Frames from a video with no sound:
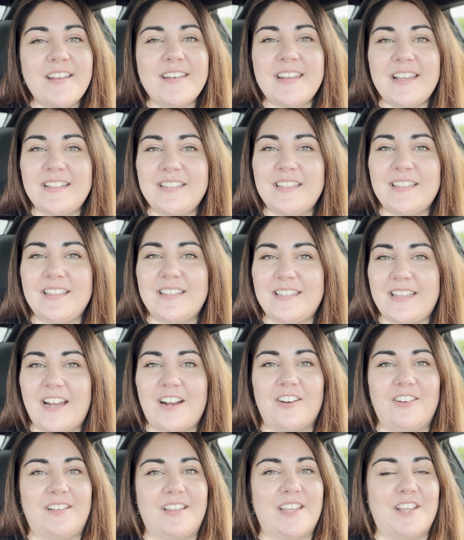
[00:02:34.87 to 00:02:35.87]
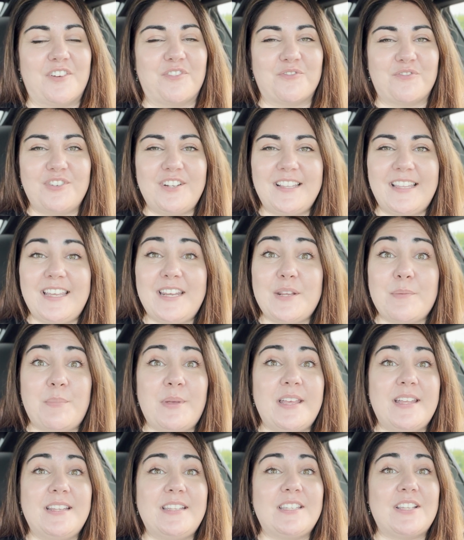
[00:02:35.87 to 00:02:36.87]
necessarily. It really
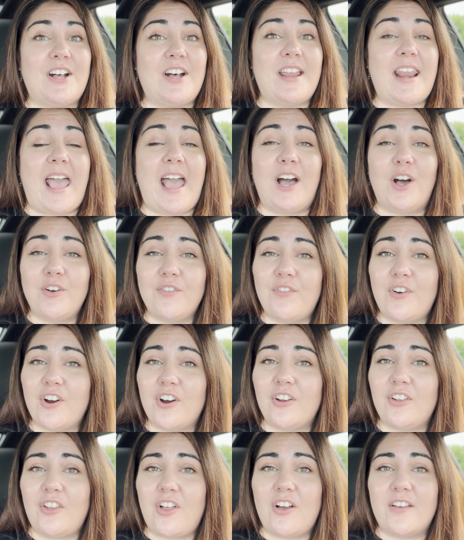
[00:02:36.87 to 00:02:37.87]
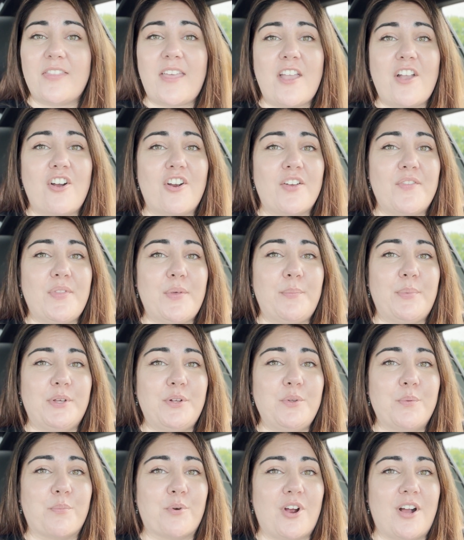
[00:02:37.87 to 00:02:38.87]
depends on how far along they are in the
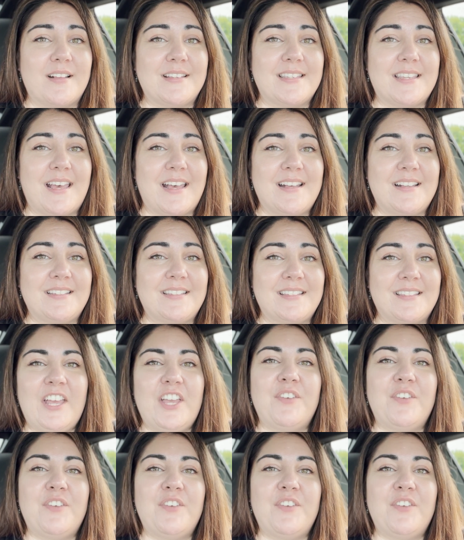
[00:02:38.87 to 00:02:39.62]
build process.